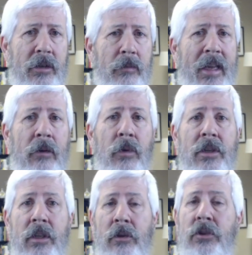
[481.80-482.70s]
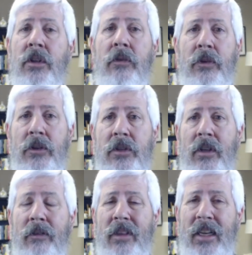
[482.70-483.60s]
you make a resolution for
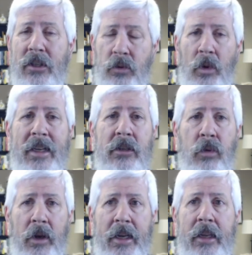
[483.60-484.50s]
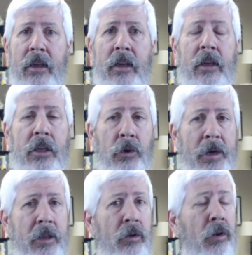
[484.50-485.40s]
yourself that in 2020, you're
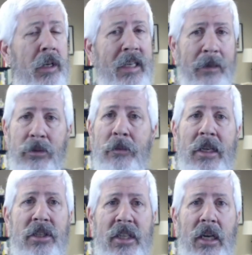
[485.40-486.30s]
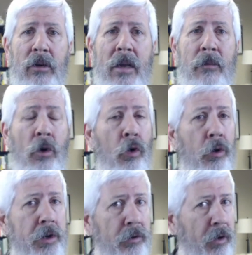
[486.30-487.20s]
either going to implement CRM or
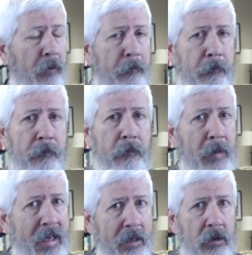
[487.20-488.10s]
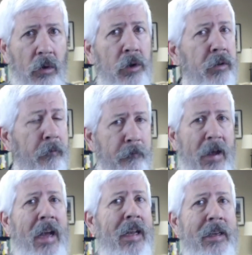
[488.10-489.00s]
you're going to make a goal to
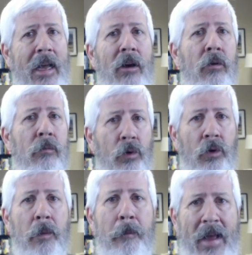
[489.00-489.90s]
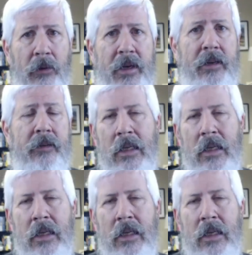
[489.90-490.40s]
find out more about it.